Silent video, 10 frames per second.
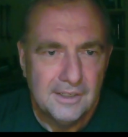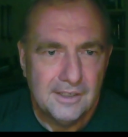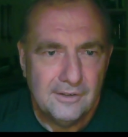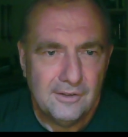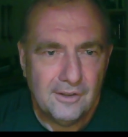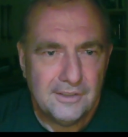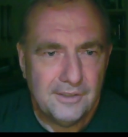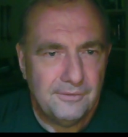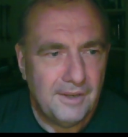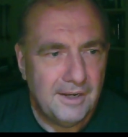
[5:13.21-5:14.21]
not
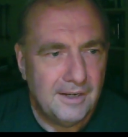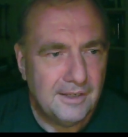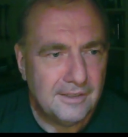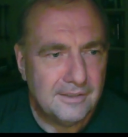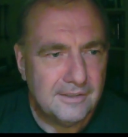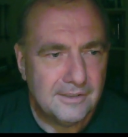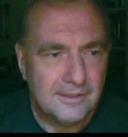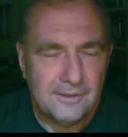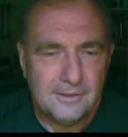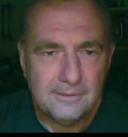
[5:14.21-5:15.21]
defended,
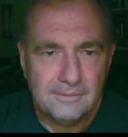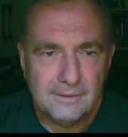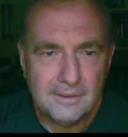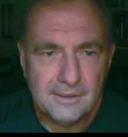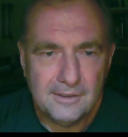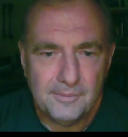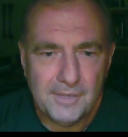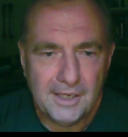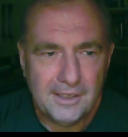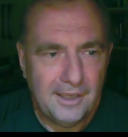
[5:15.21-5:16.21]
so my
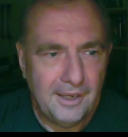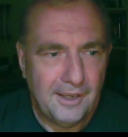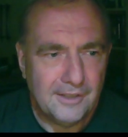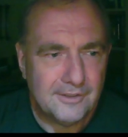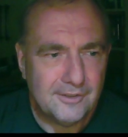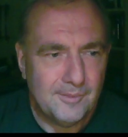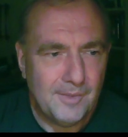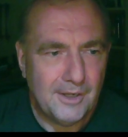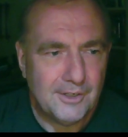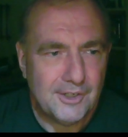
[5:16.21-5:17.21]
king has to
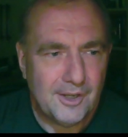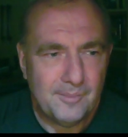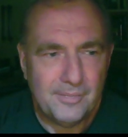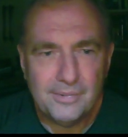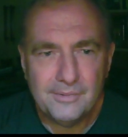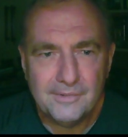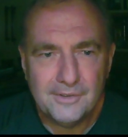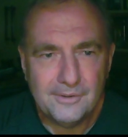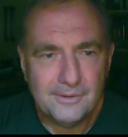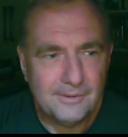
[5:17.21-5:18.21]
march up to
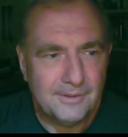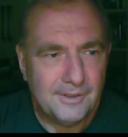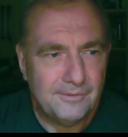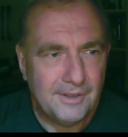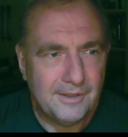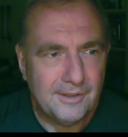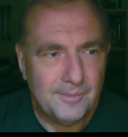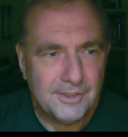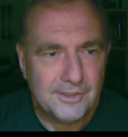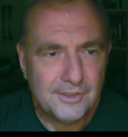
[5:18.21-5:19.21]
defend the
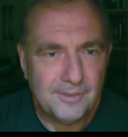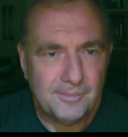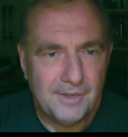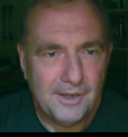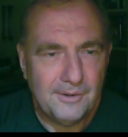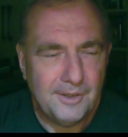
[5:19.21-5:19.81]
bishop. Now